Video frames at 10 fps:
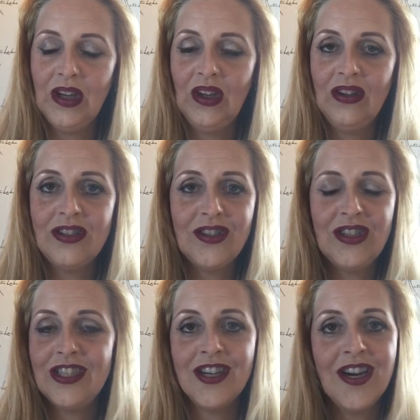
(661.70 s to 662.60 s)
because
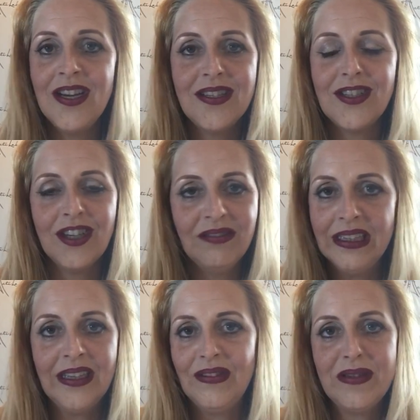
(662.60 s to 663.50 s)
diets don't
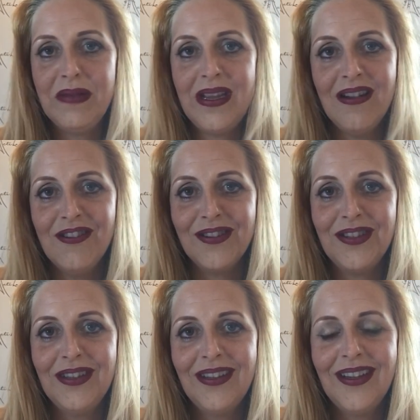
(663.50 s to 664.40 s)
have to be
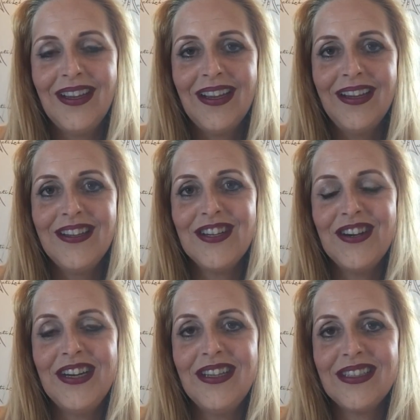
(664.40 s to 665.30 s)
hard.
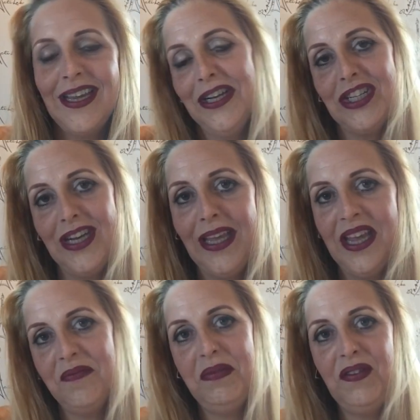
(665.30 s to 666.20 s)
Diets actually
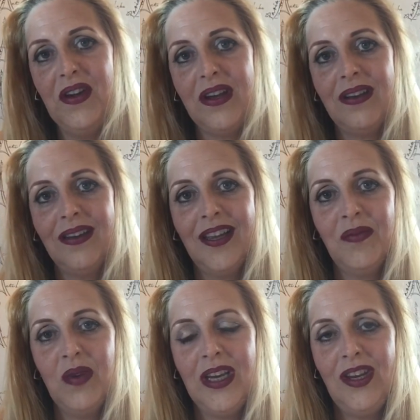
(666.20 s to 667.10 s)
can be fun,
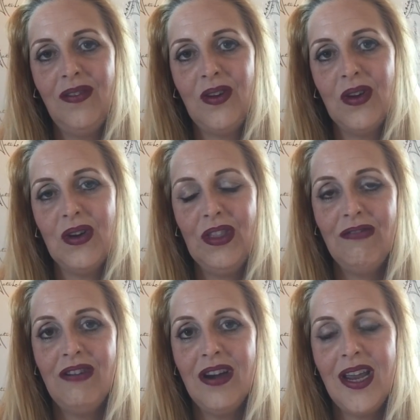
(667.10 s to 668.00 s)
and when you've got
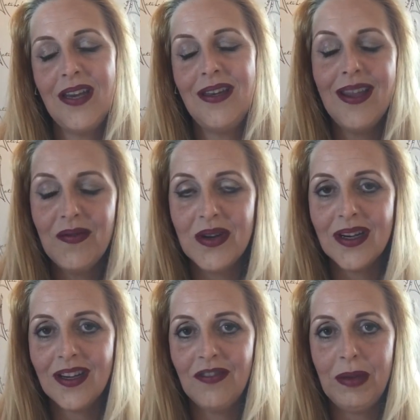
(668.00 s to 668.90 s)
the right
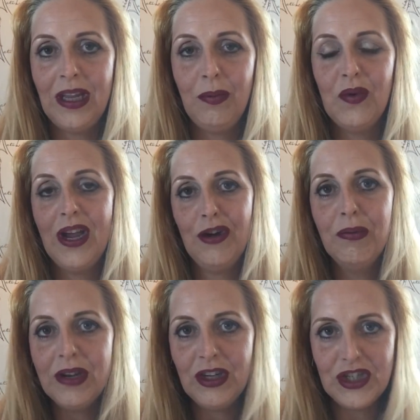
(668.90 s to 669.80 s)
network of people
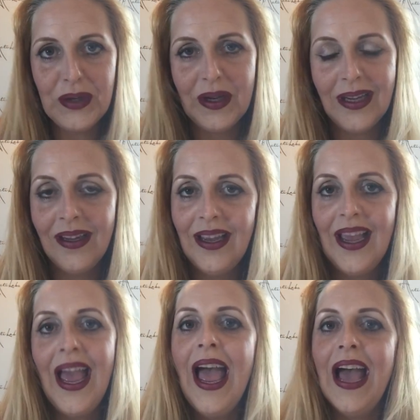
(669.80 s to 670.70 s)
helping you do it
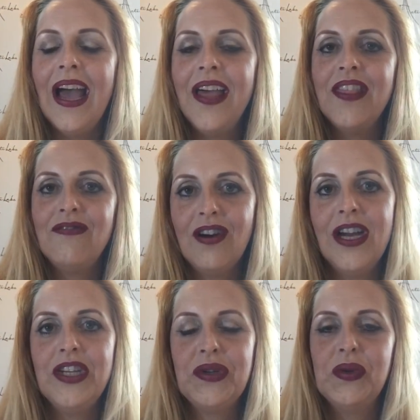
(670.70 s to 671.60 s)
and the
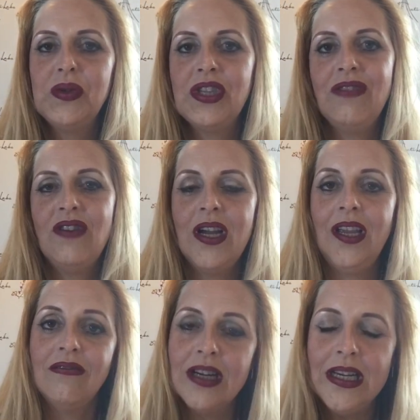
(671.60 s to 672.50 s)
right tools and the
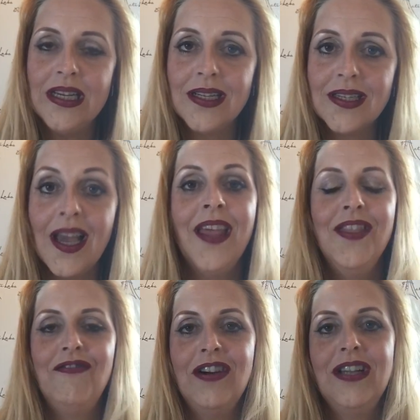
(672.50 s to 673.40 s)
right ingredients
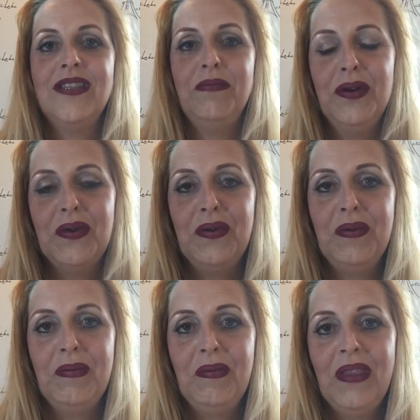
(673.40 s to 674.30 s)
and the right
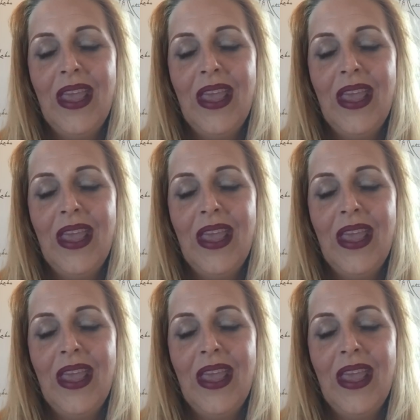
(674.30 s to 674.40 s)
support,